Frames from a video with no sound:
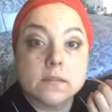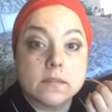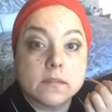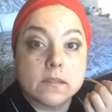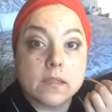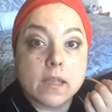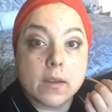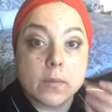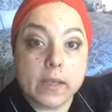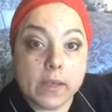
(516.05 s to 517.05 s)
There
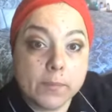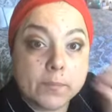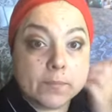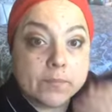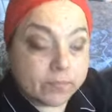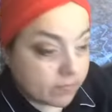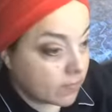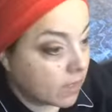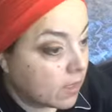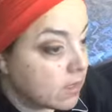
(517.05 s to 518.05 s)
we go.
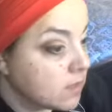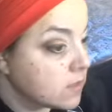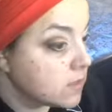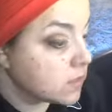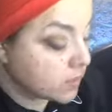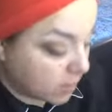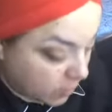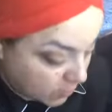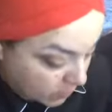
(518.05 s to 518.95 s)
So